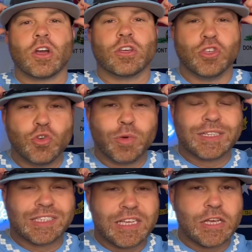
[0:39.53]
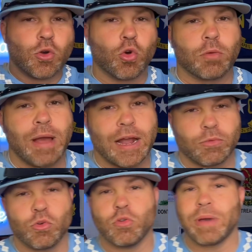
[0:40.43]
UNC quarterback
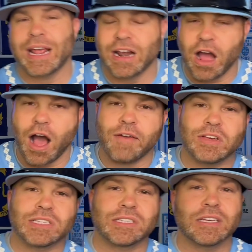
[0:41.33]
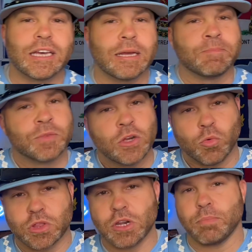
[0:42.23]
room, man. And obviously,
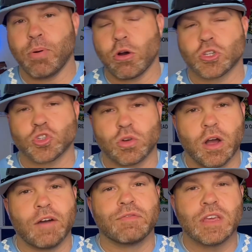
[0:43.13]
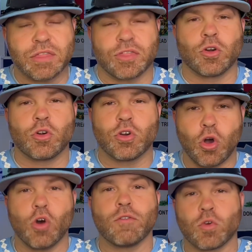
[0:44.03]
with the departure of the third
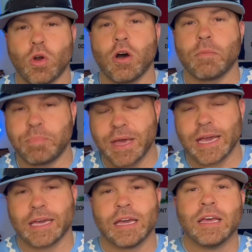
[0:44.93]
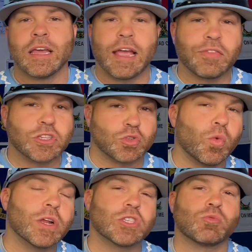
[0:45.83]
overall pick and the
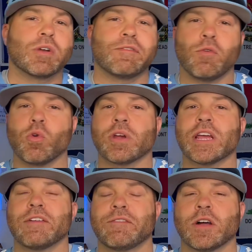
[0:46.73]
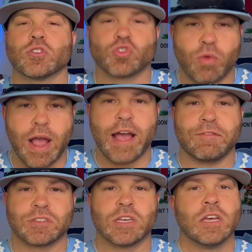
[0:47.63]
2024 NFL
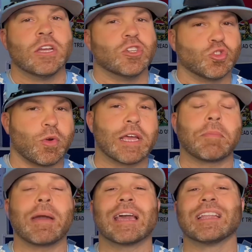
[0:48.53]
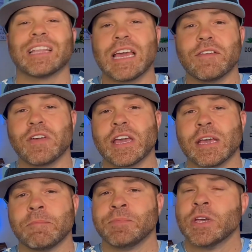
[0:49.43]
Draft, Drake Maye leaving,